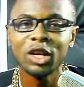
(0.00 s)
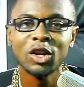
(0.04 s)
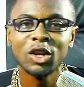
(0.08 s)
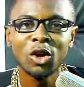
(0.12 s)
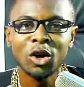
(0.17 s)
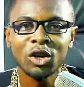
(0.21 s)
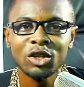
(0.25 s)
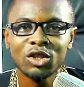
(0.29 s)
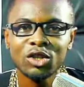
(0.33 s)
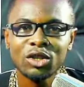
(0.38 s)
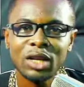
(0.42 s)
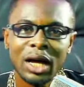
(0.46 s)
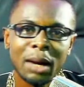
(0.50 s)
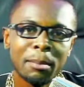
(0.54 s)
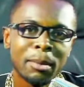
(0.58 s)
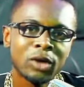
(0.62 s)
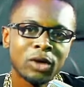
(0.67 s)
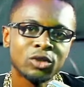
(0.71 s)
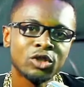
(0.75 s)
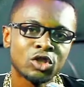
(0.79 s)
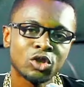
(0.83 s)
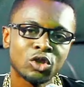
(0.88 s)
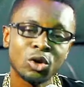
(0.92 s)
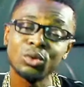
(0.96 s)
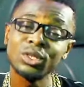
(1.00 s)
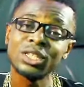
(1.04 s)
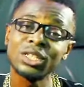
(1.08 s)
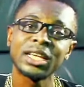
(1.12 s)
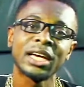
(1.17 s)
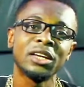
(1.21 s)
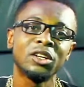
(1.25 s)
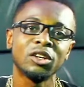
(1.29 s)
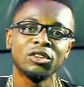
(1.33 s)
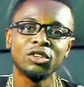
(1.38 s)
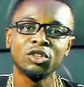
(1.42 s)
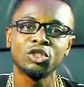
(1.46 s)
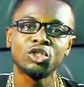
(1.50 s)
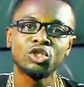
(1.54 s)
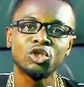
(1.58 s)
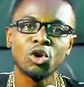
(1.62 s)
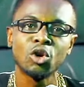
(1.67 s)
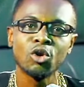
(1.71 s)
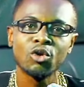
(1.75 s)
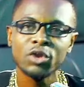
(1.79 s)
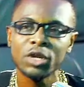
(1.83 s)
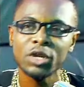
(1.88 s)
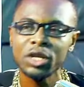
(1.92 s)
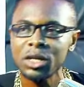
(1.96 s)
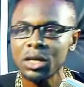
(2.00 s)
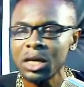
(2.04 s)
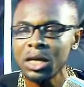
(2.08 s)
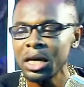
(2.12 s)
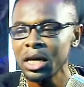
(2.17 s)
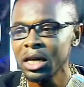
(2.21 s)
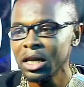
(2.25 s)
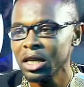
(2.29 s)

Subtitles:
a lot about his own side of the story.